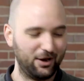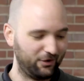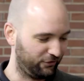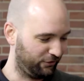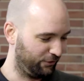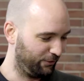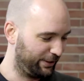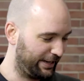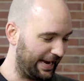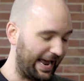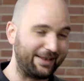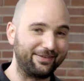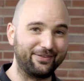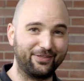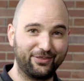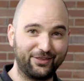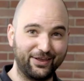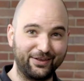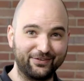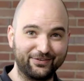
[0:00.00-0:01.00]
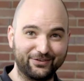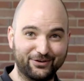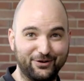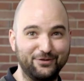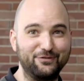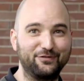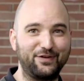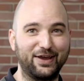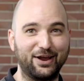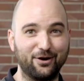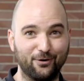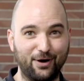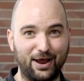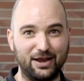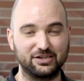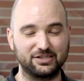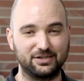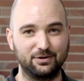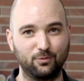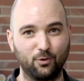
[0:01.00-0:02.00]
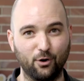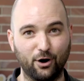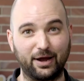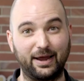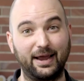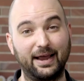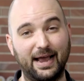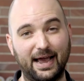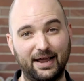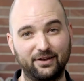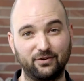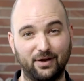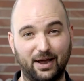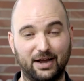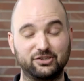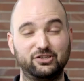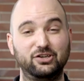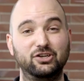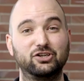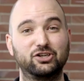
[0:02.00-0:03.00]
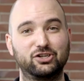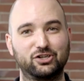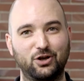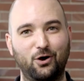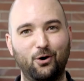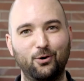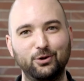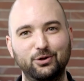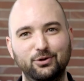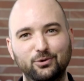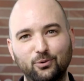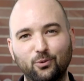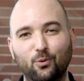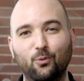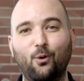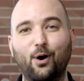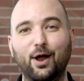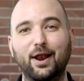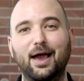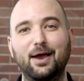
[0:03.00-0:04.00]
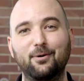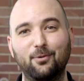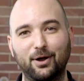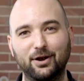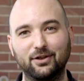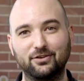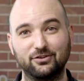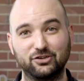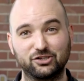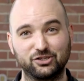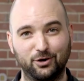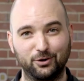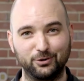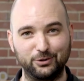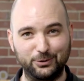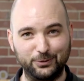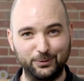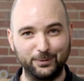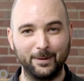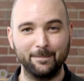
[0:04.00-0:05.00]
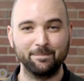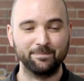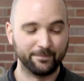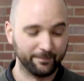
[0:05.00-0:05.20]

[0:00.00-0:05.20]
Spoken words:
to get this configuration working and to actually show you what I wanted to show you.